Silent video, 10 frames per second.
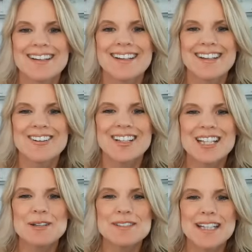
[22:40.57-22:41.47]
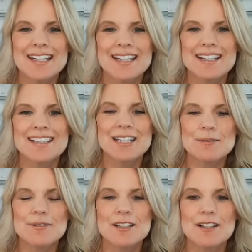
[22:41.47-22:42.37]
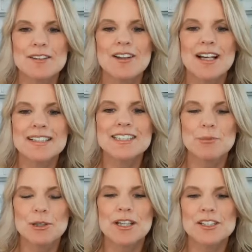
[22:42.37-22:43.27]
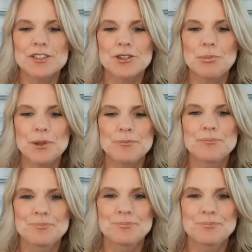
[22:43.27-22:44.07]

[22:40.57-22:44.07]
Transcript: you know, keep dating and keep the, the lines of communication open.